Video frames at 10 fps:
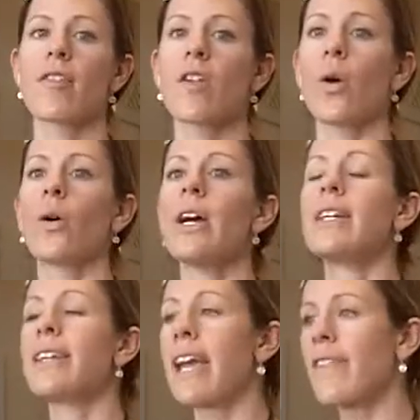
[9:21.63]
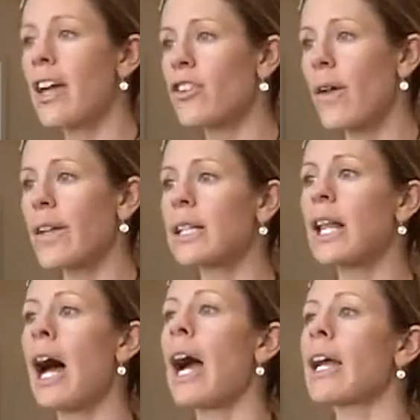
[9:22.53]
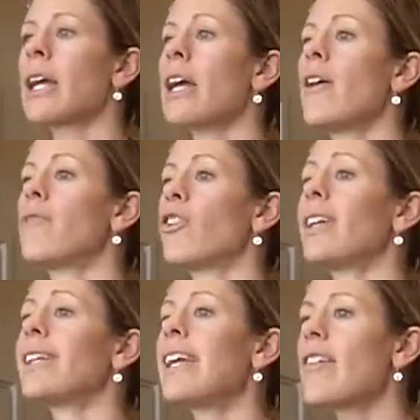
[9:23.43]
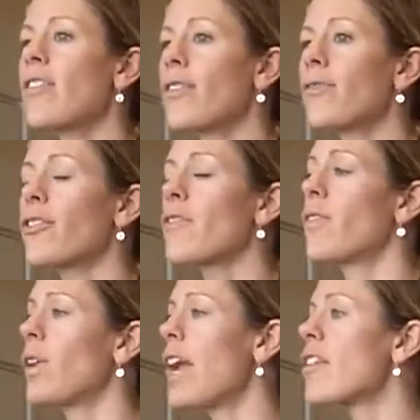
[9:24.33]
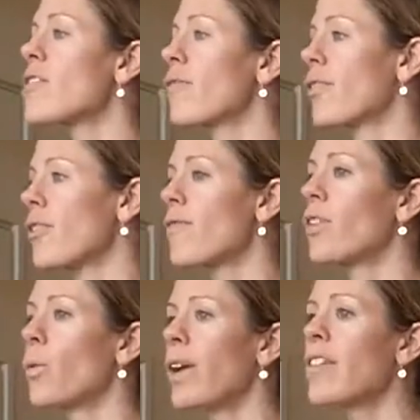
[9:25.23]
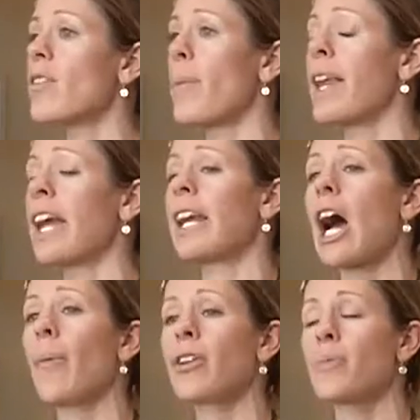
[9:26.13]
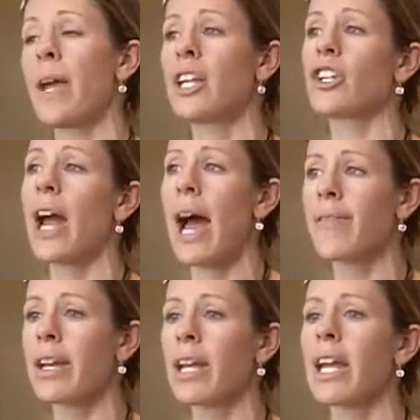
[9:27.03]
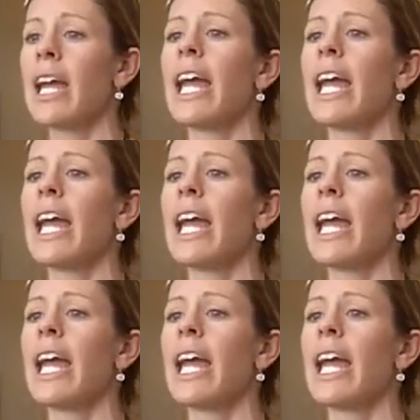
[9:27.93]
So take that around the clock for at least the first few days, the first few weeks, depending on how much pain you're having.